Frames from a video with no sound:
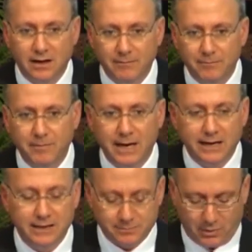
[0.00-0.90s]

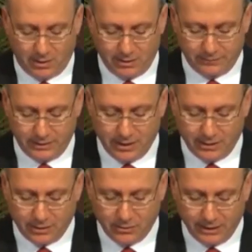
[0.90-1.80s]
made as part of the
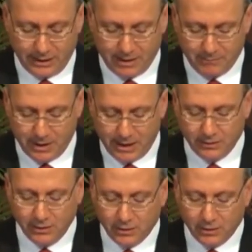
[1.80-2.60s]
ongoing campaign,